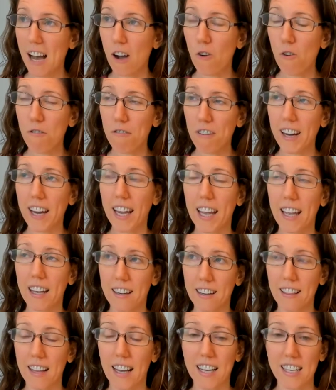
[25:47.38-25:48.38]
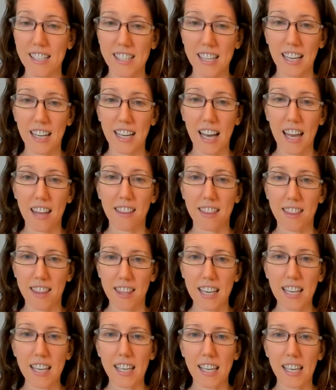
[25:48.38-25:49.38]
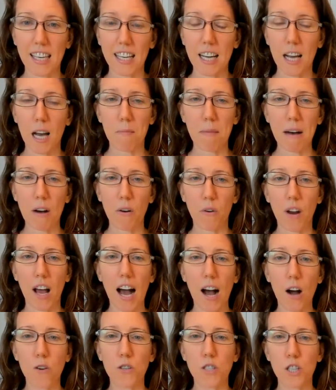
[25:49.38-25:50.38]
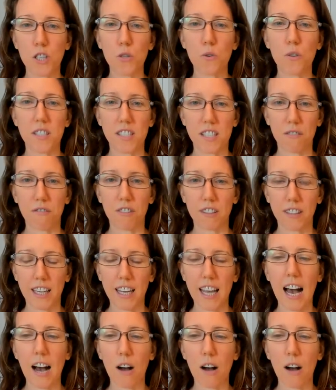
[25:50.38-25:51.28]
over analyzing and thinking about how to do it differently,